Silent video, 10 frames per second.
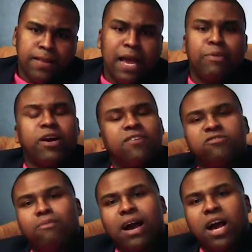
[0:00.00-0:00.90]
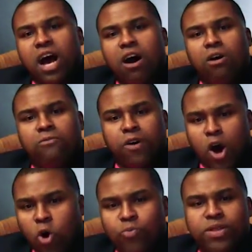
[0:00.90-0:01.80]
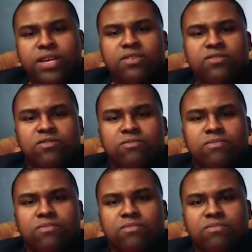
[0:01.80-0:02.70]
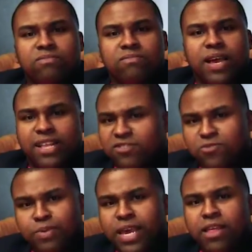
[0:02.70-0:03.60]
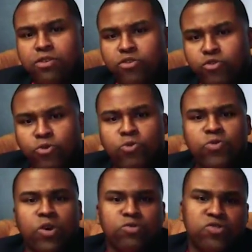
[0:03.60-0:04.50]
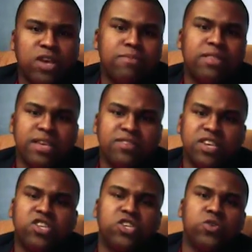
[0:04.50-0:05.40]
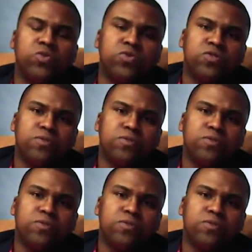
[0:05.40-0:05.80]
Now, because of my call for openness and in speaking the truth on some of these issues,